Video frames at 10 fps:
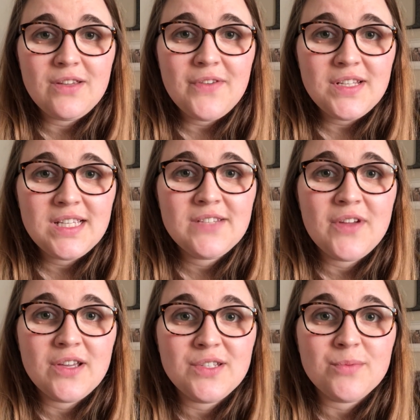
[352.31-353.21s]
So first things
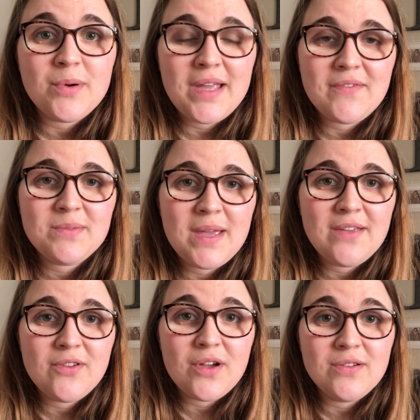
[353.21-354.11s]
first, you'll probably have to
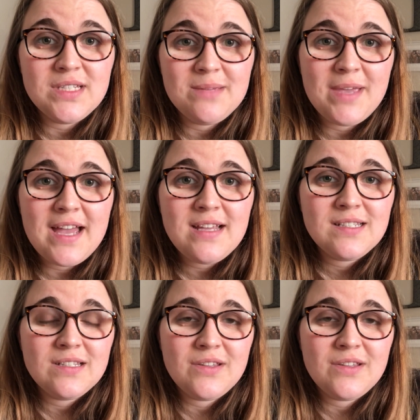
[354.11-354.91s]
pay for your own DBS.